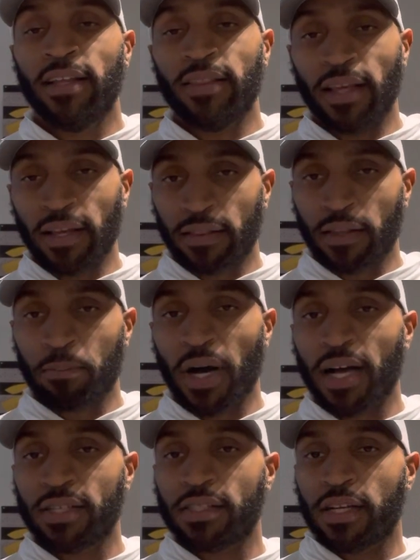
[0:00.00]
Think the
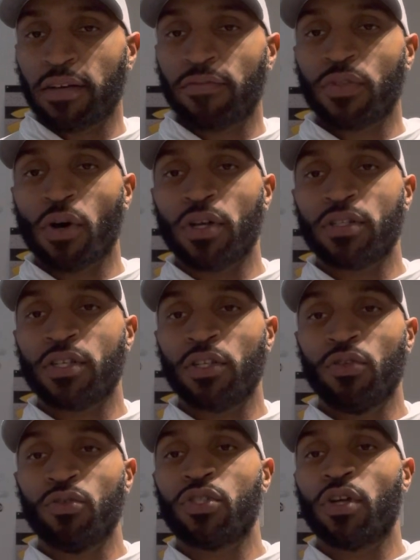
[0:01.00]
positive thoughts and
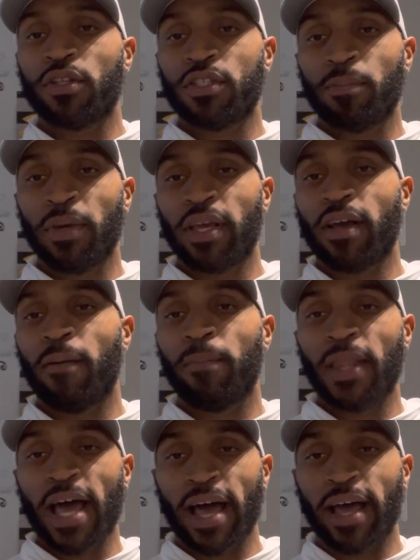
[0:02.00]
you start to become
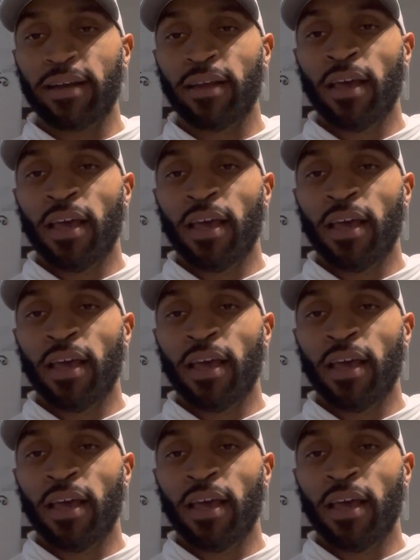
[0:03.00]
that.